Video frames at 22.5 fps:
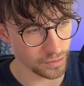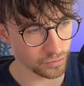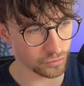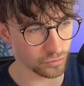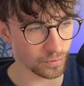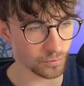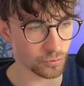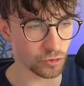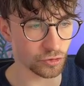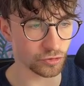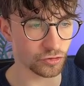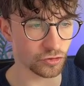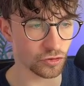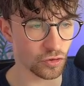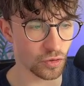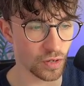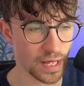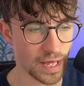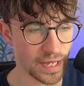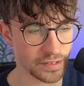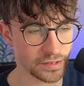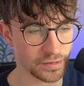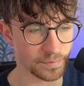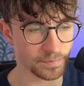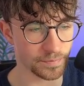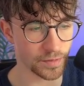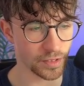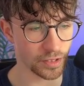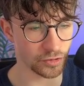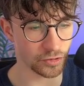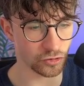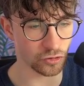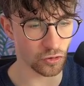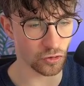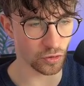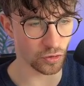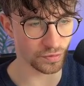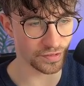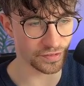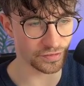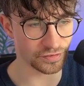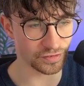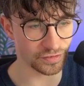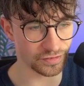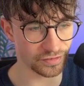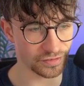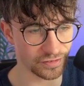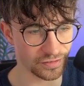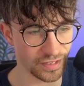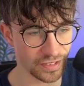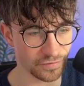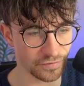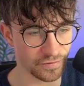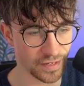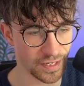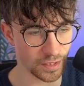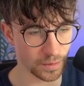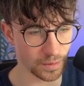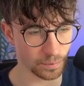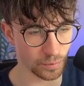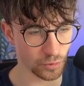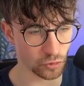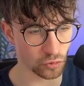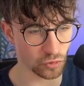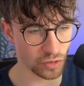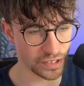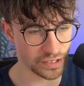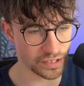So I'm going to go ahead and call this self-help right